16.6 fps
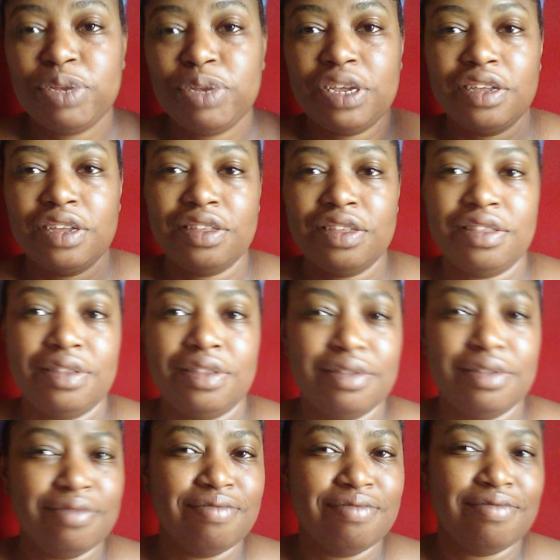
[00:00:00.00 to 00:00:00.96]
because
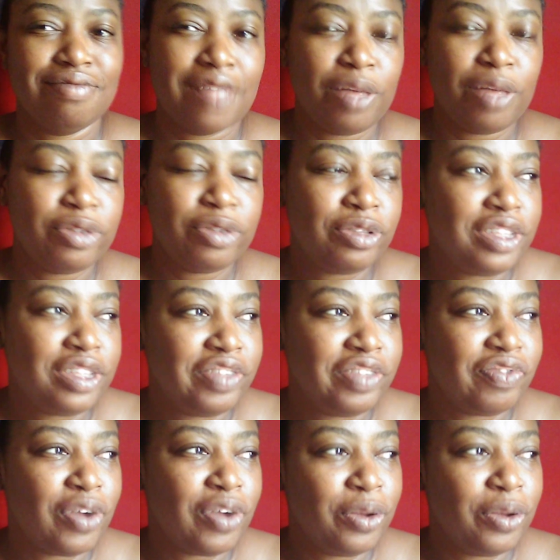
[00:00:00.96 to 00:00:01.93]
I was only
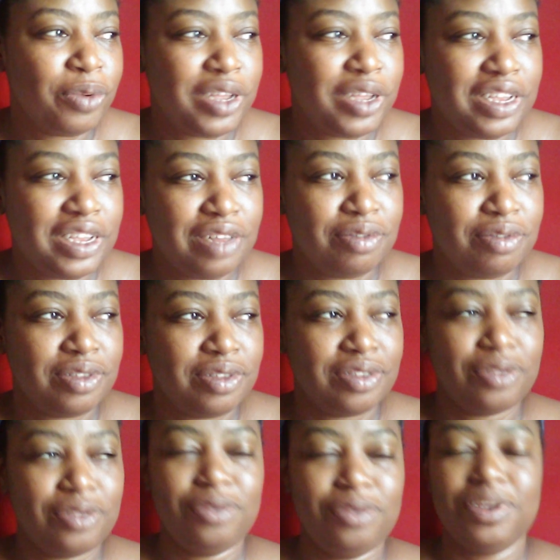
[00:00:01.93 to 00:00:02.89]
far away,
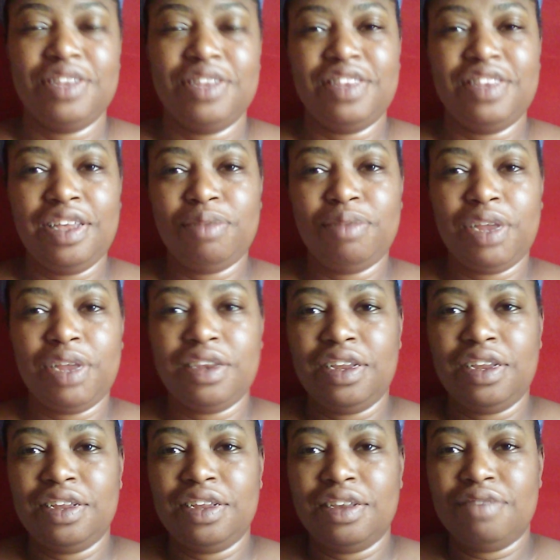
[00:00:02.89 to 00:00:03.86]
so you can see I'm not
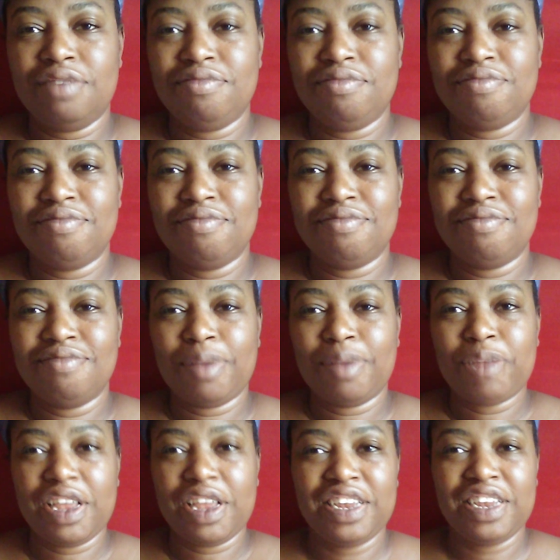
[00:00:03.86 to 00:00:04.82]
naked.
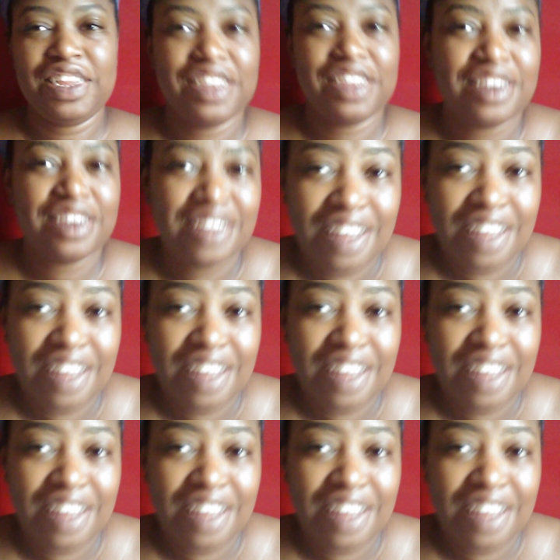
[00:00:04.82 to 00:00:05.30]
I'm not naked.